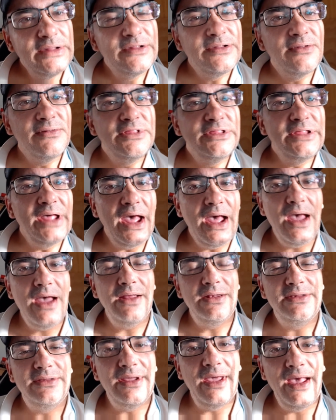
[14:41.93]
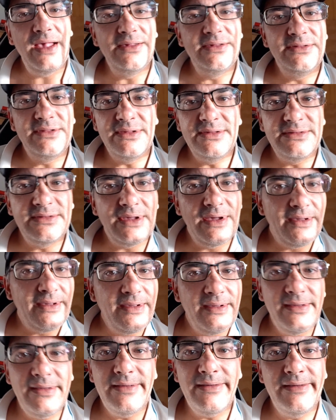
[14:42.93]
So that, as they
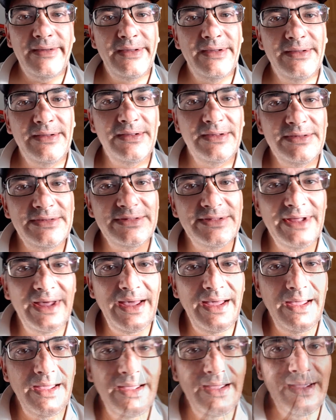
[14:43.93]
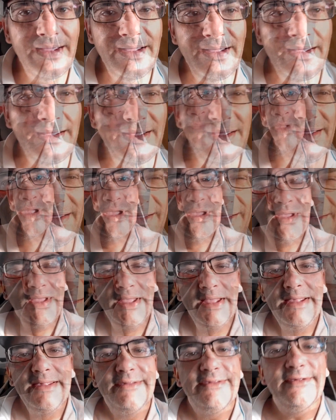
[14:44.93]
say, is that.
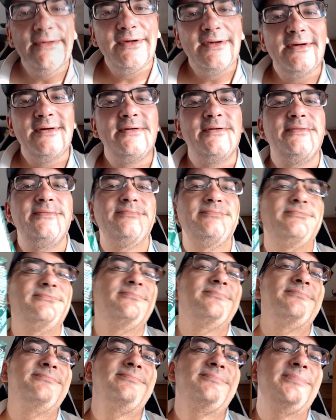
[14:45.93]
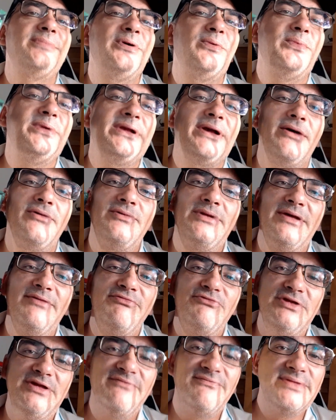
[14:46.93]
So, we currently
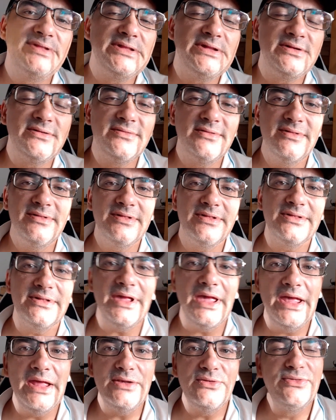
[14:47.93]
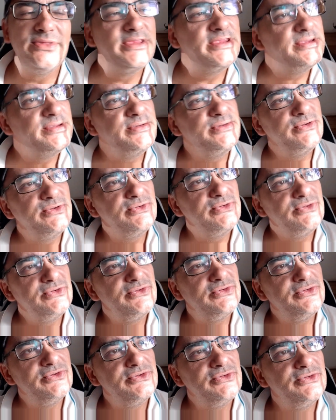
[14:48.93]
have 3 physicals and
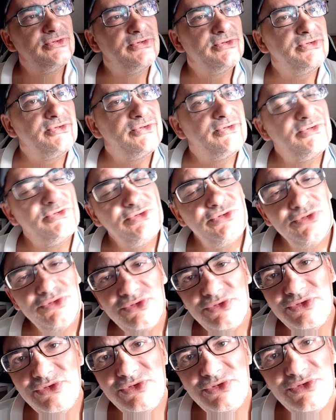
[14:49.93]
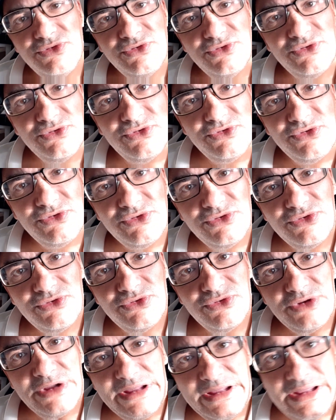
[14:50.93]

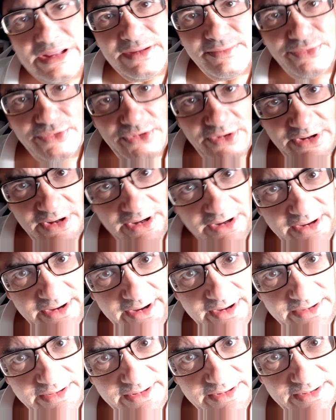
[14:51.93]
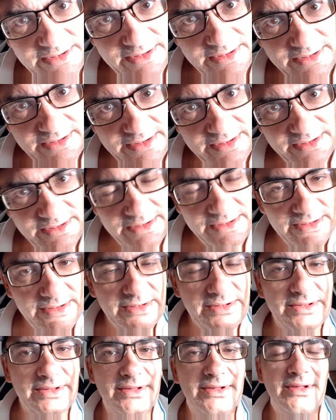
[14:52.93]
2
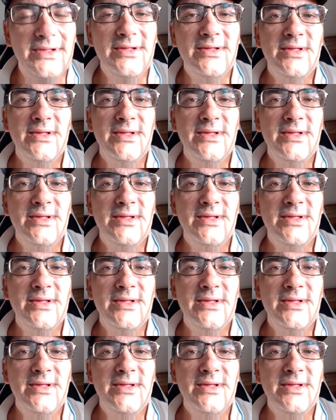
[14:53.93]
ebooks.